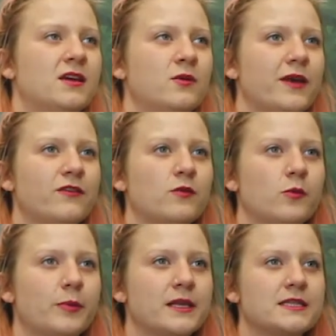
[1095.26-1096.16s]
we have the
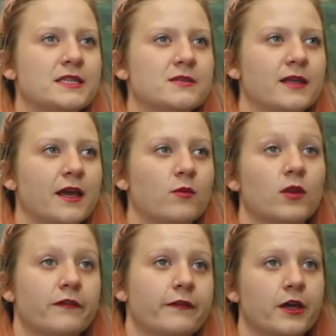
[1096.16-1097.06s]
ability to be like, well,
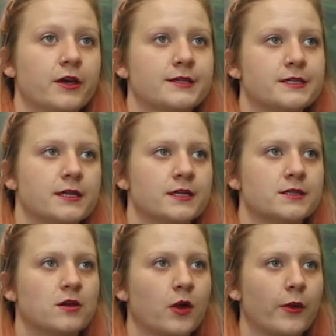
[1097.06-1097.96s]
if I can't see it, it's
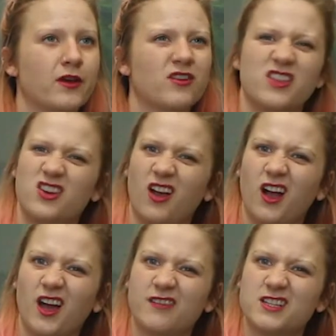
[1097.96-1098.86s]
not going on, and you can
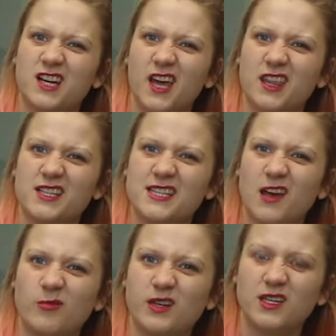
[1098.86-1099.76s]
kind of deny that it's
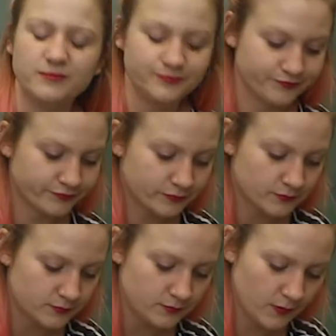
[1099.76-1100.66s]
happening,
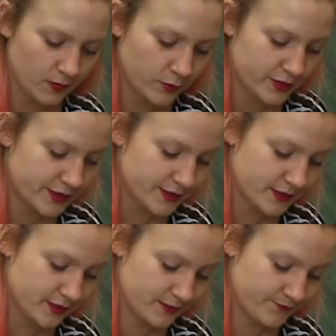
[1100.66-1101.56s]
which
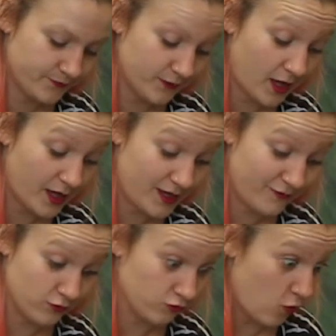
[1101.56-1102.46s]
is
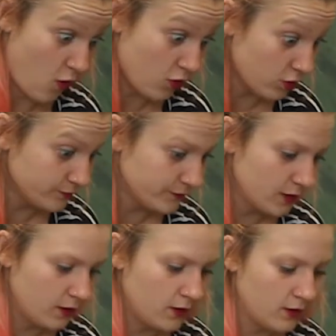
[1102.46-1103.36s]
naive and wrong.
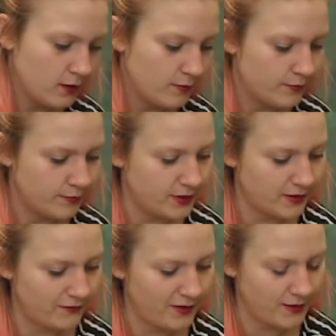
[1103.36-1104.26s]
But
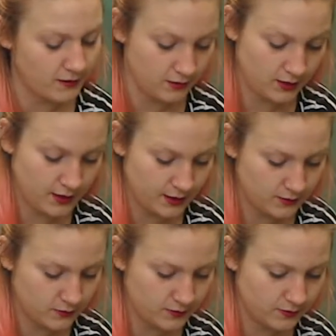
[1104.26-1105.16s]
the fact that like
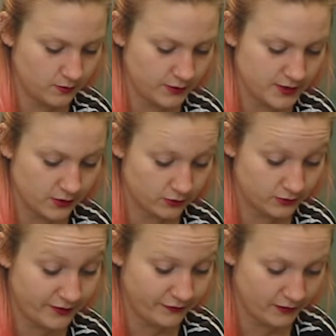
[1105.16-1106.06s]
all these
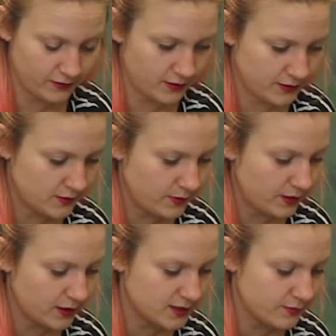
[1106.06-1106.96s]
horrific things are being
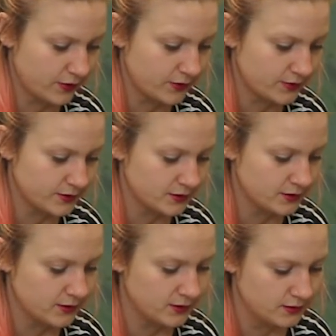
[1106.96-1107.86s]
exposed,
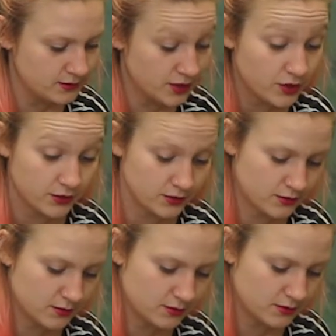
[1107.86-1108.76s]
it's good.
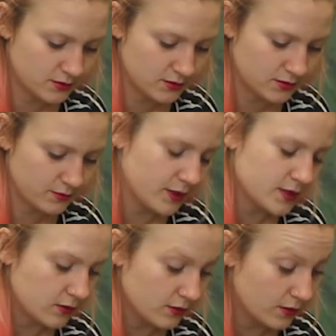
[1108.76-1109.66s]
I mean, it's
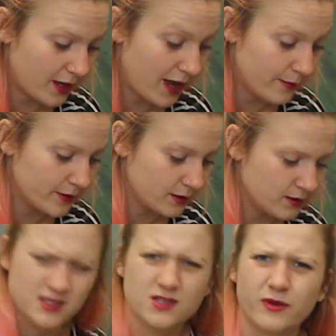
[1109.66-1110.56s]
not good that they're happening.
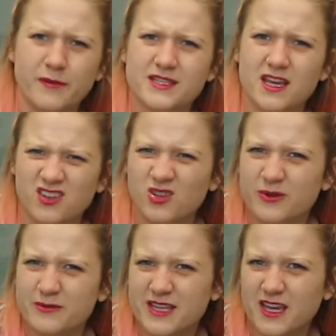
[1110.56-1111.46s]
That's not what I'm saying. You know what
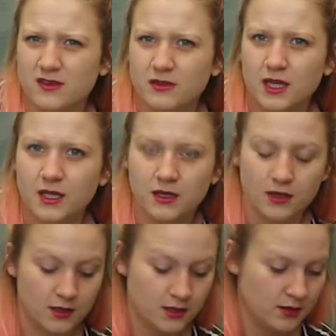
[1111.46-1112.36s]
I'm saying? That like
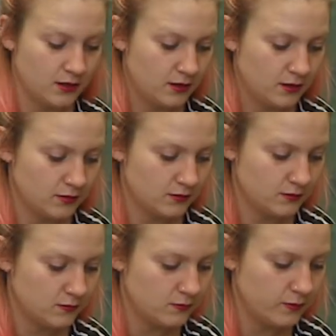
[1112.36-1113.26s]

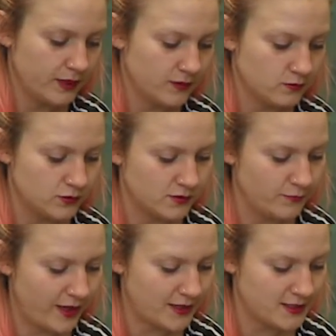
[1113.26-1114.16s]
we can all sort of
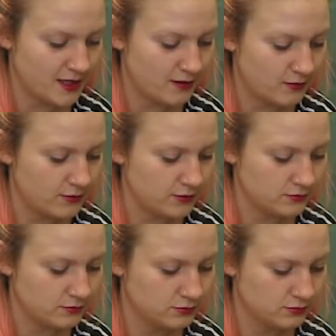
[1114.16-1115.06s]
band together
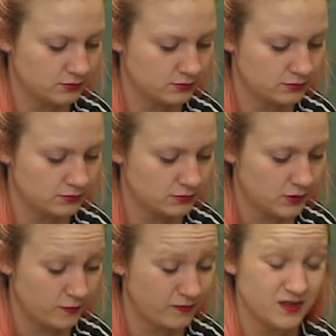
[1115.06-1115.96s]
and
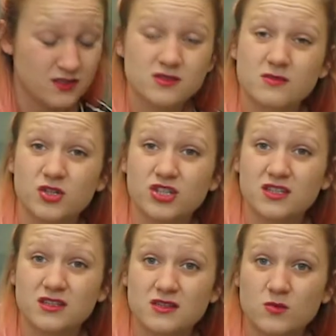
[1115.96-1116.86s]
hopefully do some good in
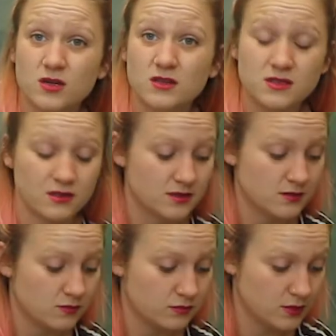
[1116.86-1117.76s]
this world, because
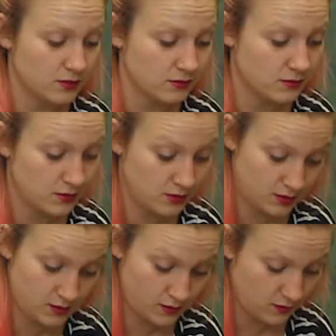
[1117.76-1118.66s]

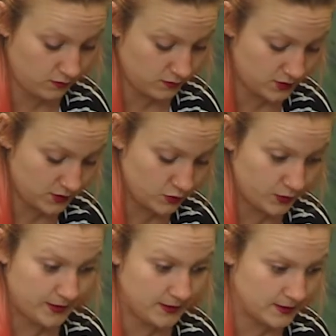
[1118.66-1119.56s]
sure
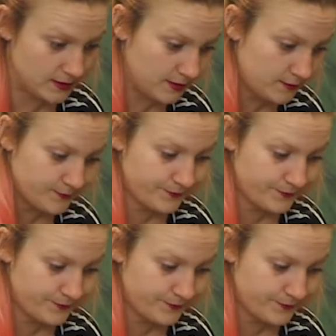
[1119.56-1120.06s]
needs that.